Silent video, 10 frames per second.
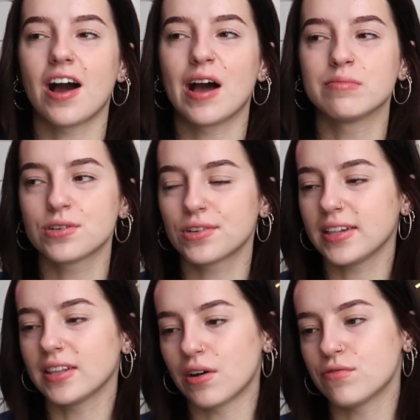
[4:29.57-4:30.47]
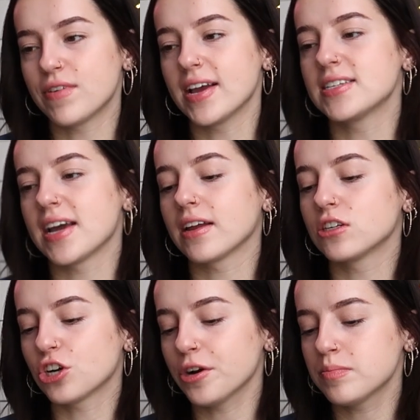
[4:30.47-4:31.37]
I absolutely love fake dating
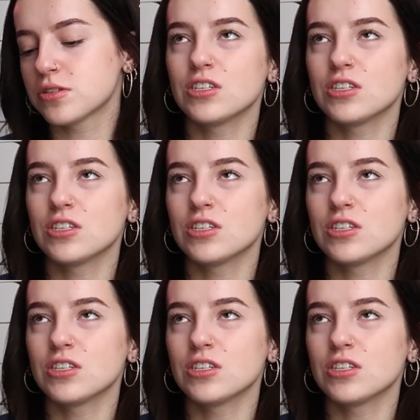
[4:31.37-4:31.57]
tropes.